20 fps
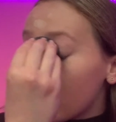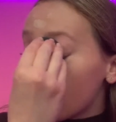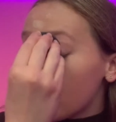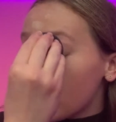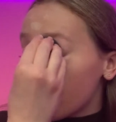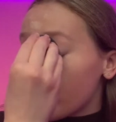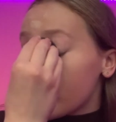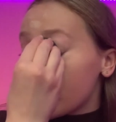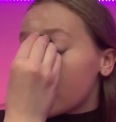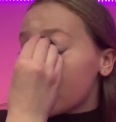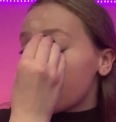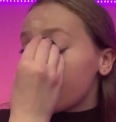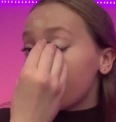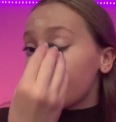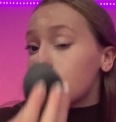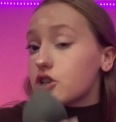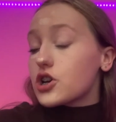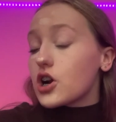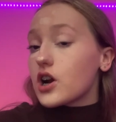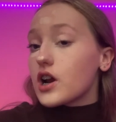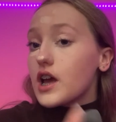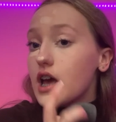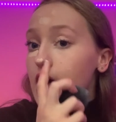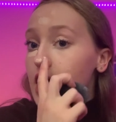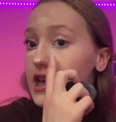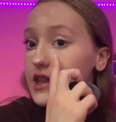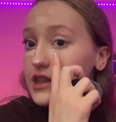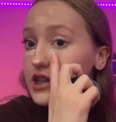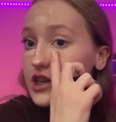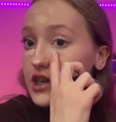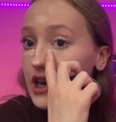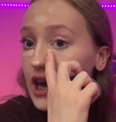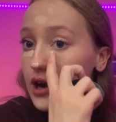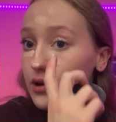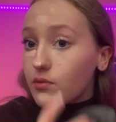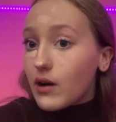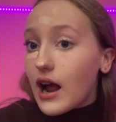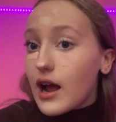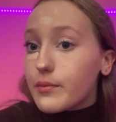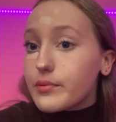You want to just make sure that you get it
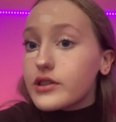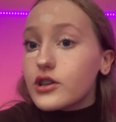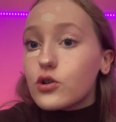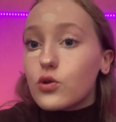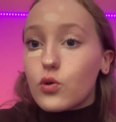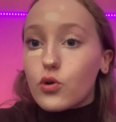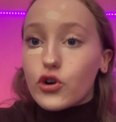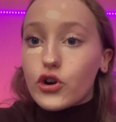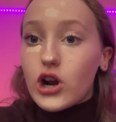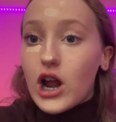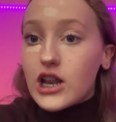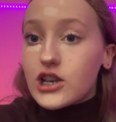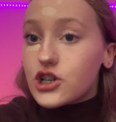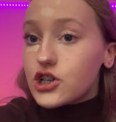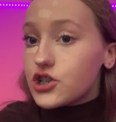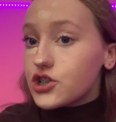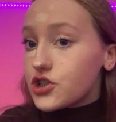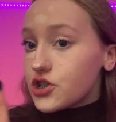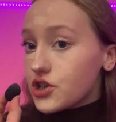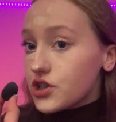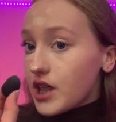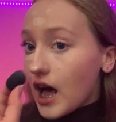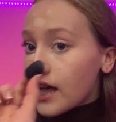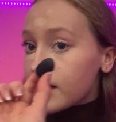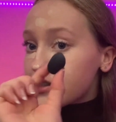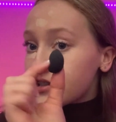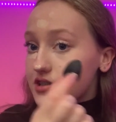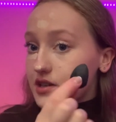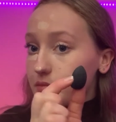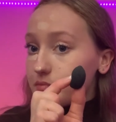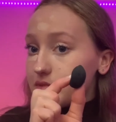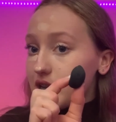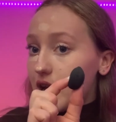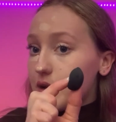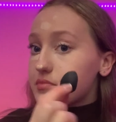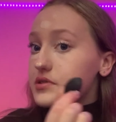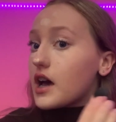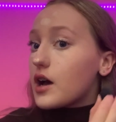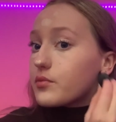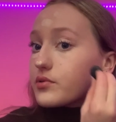right up in the corner, and to do that
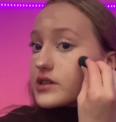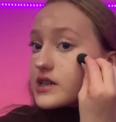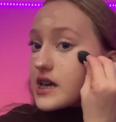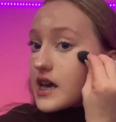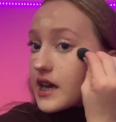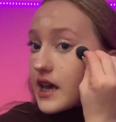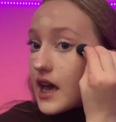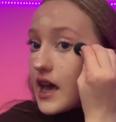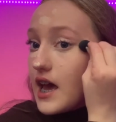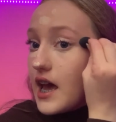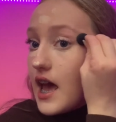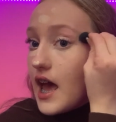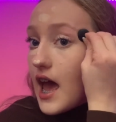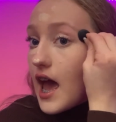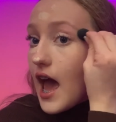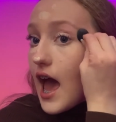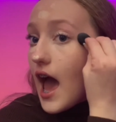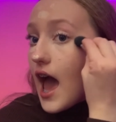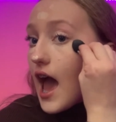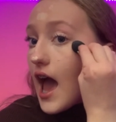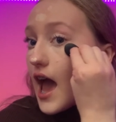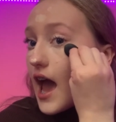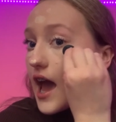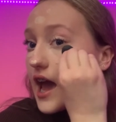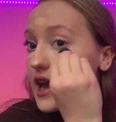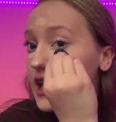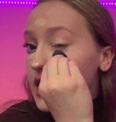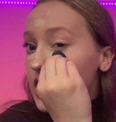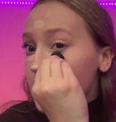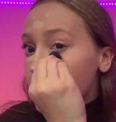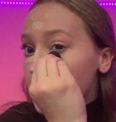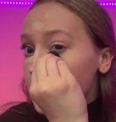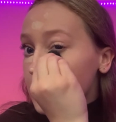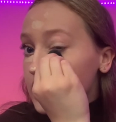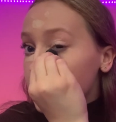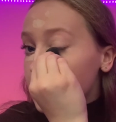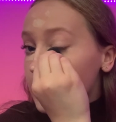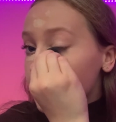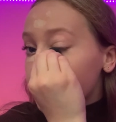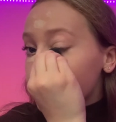sometimes I will take a
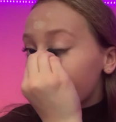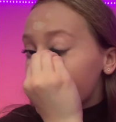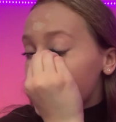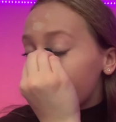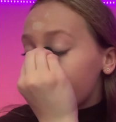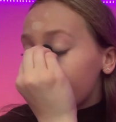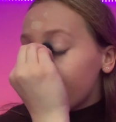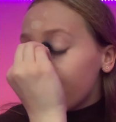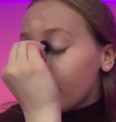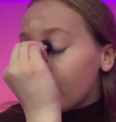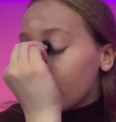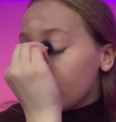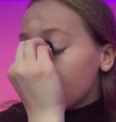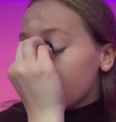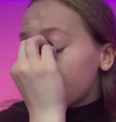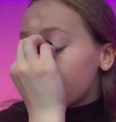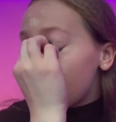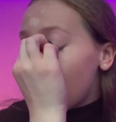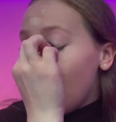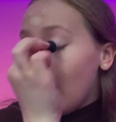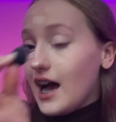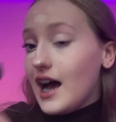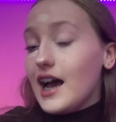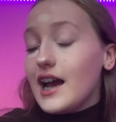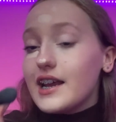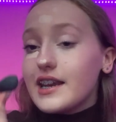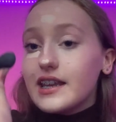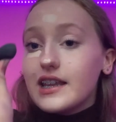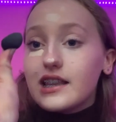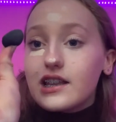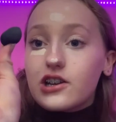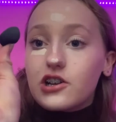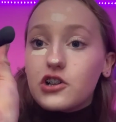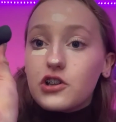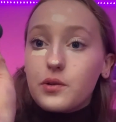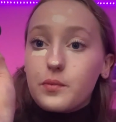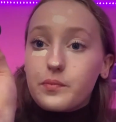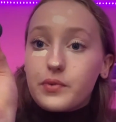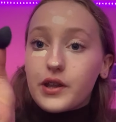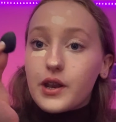little small tiny
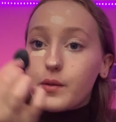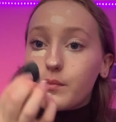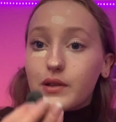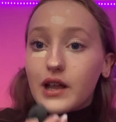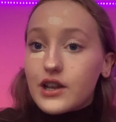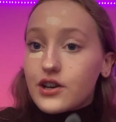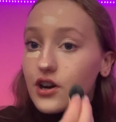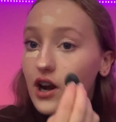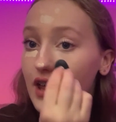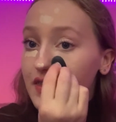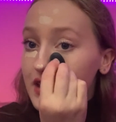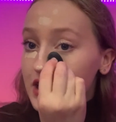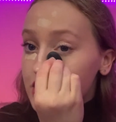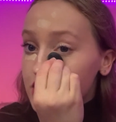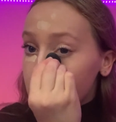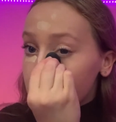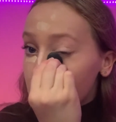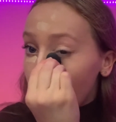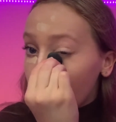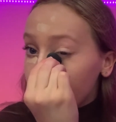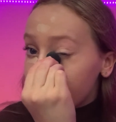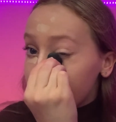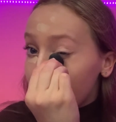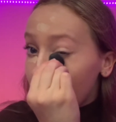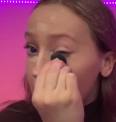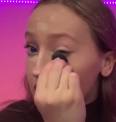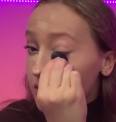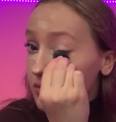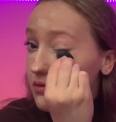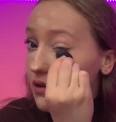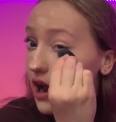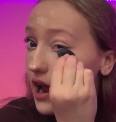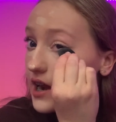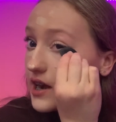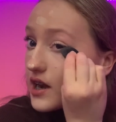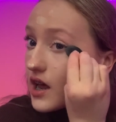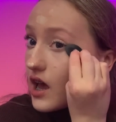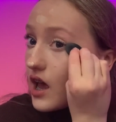little beauty blender, and this just helps get right